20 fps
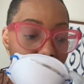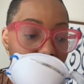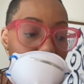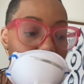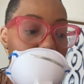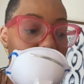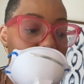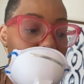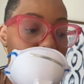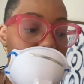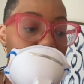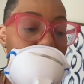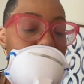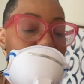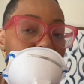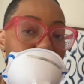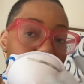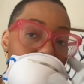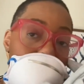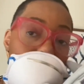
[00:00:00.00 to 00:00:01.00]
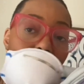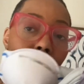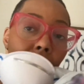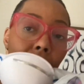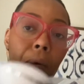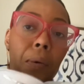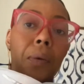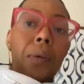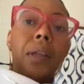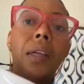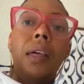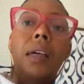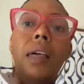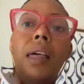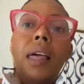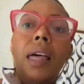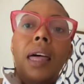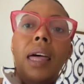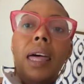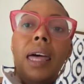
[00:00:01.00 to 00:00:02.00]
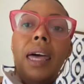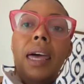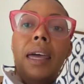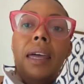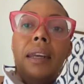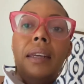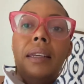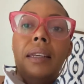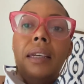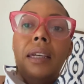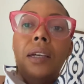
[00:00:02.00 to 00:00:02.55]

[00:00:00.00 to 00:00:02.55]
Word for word: So I have to go and